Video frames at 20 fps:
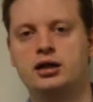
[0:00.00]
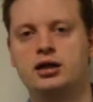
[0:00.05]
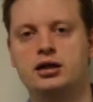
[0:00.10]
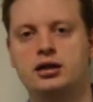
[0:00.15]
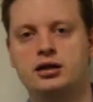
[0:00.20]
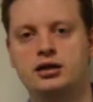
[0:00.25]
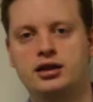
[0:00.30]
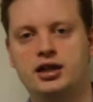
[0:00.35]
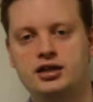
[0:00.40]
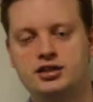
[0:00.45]

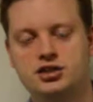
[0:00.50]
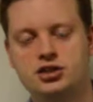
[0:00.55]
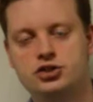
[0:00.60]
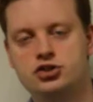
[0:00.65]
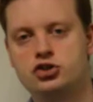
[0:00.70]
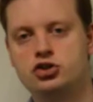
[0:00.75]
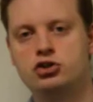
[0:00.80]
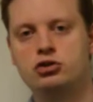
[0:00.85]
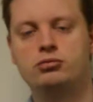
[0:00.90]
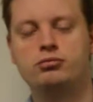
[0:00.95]
Let's
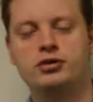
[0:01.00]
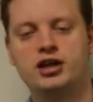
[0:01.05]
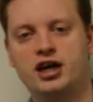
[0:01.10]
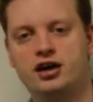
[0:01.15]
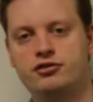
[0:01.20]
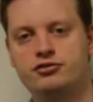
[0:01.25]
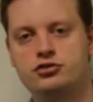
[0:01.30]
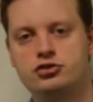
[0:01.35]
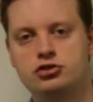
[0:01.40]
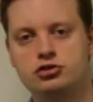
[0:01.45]
assume we
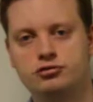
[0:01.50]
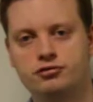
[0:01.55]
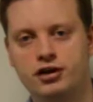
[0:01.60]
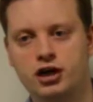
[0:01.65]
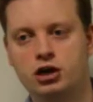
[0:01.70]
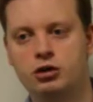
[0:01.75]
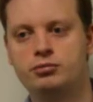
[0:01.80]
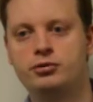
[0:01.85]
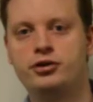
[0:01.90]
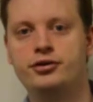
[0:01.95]
have two
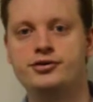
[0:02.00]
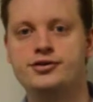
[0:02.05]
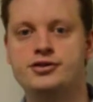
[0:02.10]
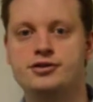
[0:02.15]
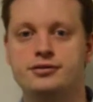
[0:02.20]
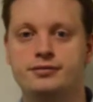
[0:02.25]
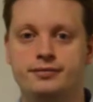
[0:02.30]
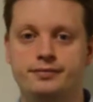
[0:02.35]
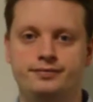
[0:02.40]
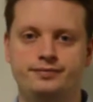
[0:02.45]
variables.
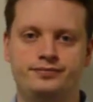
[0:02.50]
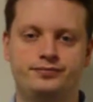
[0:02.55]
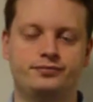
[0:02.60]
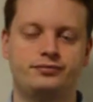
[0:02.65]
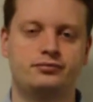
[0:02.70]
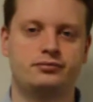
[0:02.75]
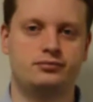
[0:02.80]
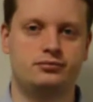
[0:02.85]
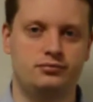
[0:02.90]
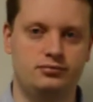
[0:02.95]

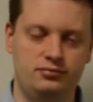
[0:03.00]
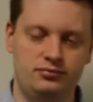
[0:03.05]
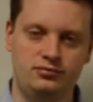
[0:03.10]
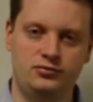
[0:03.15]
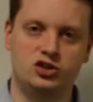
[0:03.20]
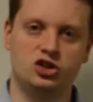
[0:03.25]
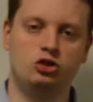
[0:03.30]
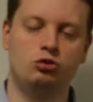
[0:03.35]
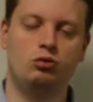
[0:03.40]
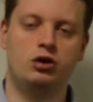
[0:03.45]

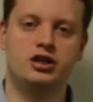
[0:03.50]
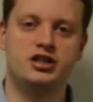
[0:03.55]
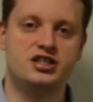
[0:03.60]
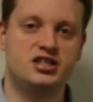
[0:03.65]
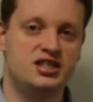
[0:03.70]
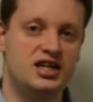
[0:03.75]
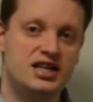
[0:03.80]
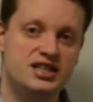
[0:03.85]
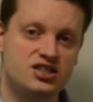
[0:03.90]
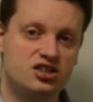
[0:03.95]
One is
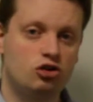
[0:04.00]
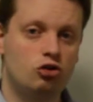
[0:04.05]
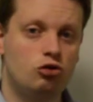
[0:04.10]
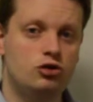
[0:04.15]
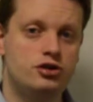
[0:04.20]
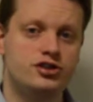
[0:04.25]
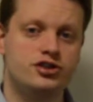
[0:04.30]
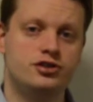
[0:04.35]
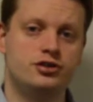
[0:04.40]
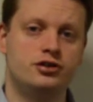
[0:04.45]
test
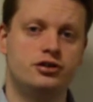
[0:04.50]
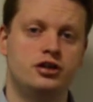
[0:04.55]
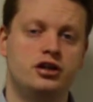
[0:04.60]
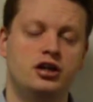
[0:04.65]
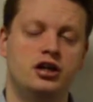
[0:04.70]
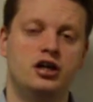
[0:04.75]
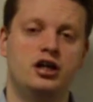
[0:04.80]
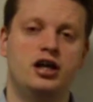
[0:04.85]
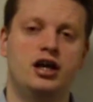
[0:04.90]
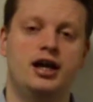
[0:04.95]
scores,
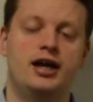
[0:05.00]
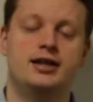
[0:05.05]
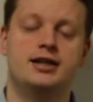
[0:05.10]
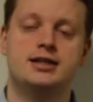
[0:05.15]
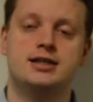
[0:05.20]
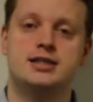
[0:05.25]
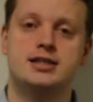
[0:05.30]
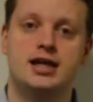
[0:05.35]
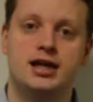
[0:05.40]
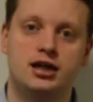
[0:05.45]
and the
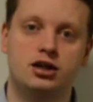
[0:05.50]
second